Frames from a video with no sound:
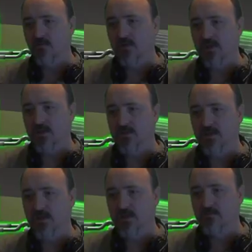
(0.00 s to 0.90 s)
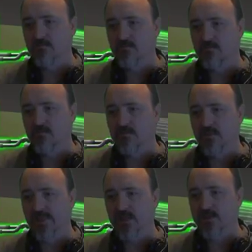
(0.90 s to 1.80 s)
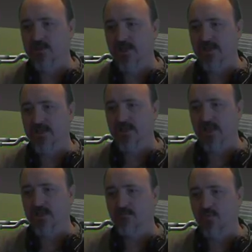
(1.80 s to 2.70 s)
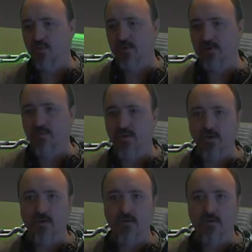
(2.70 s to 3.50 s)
to get to the slightly less boring part.